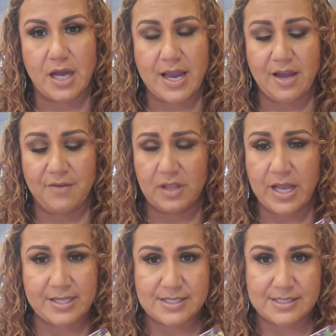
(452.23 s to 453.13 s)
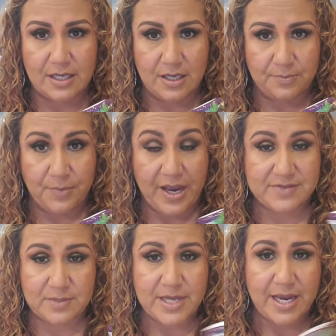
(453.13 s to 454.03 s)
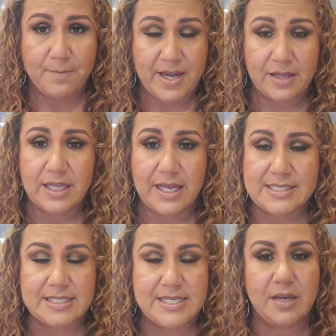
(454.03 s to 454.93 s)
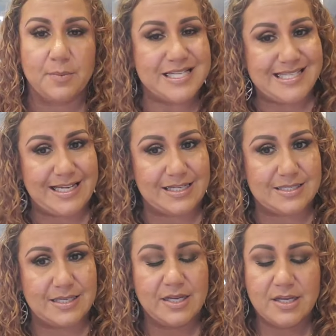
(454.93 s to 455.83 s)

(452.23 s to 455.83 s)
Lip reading: I have clients, I have some diabetic clients that take up to 6.